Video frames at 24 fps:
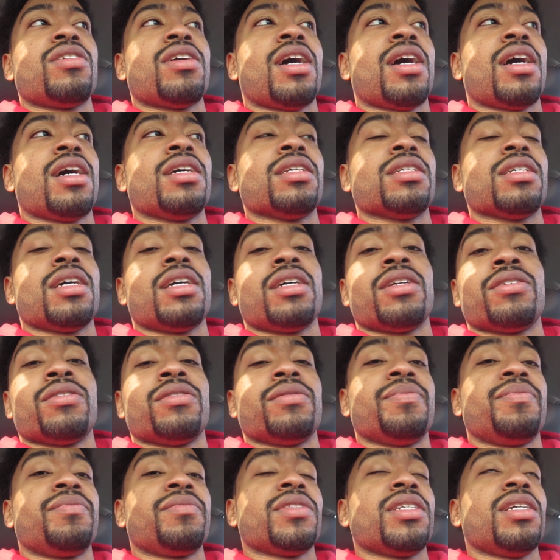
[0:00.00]
guys later.
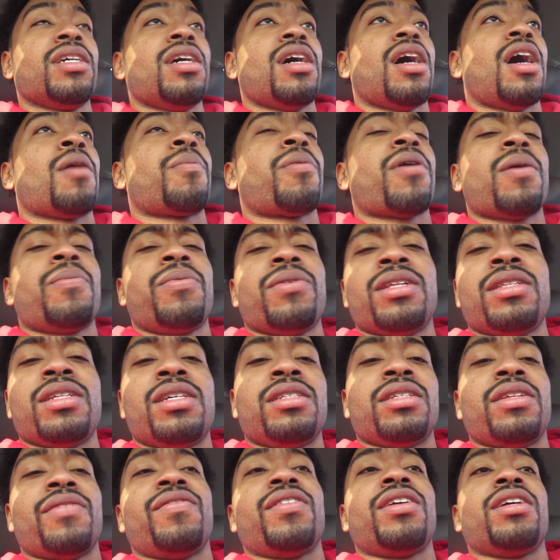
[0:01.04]
I'll probably put it in the
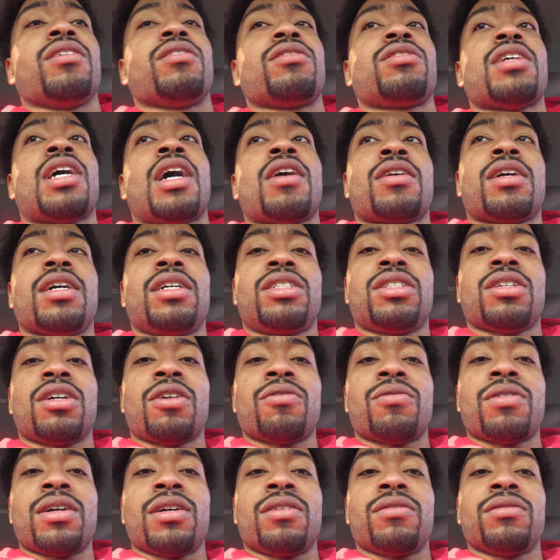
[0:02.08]
end of the video, so I'll catch
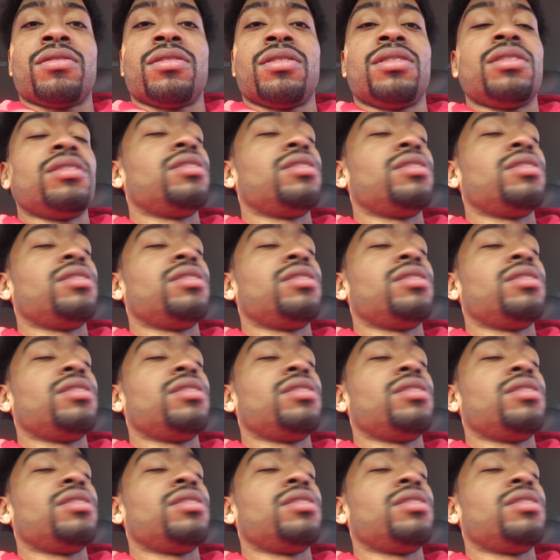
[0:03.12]
y'all around.